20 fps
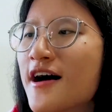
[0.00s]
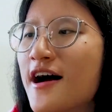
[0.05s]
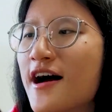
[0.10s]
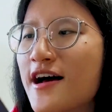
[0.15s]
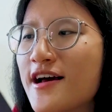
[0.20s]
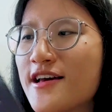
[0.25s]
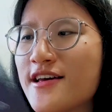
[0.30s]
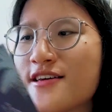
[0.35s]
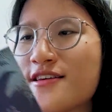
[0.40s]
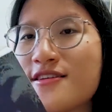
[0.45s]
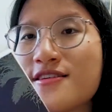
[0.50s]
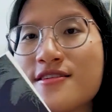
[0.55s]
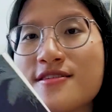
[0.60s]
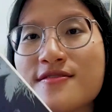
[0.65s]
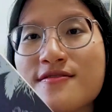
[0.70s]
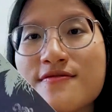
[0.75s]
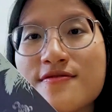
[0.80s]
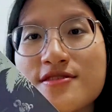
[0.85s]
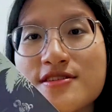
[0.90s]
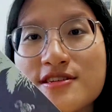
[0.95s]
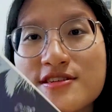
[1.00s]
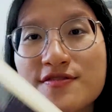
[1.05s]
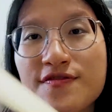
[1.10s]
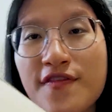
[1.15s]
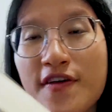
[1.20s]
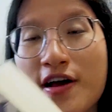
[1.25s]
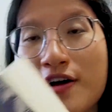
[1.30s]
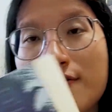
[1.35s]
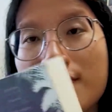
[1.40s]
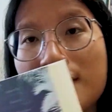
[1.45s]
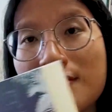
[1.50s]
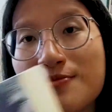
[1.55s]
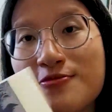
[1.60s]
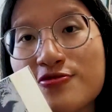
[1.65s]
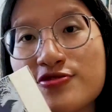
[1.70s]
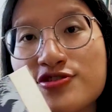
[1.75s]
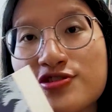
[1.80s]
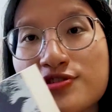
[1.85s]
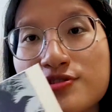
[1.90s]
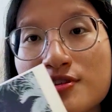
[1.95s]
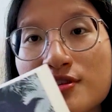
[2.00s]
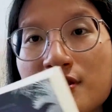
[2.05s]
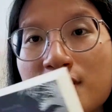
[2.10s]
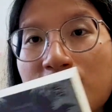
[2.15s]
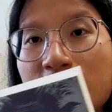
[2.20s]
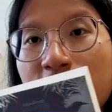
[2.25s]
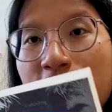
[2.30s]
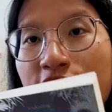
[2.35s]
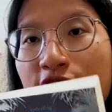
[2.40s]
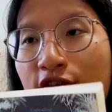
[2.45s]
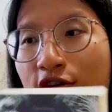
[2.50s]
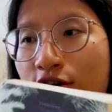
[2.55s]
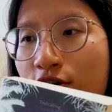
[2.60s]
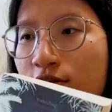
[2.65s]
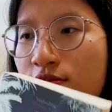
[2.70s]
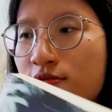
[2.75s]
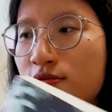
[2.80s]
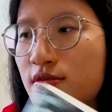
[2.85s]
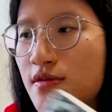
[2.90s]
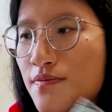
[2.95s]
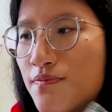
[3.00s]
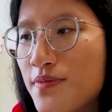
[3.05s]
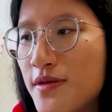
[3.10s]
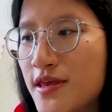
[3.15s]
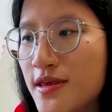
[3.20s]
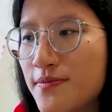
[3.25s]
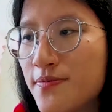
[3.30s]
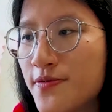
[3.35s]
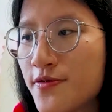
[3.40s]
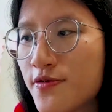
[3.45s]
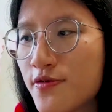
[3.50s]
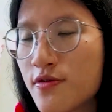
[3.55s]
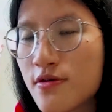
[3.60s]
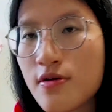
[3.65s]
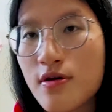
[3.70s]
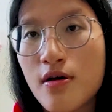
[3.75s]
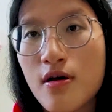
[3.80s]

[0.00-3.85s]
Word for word: I just felt emotionally for the people.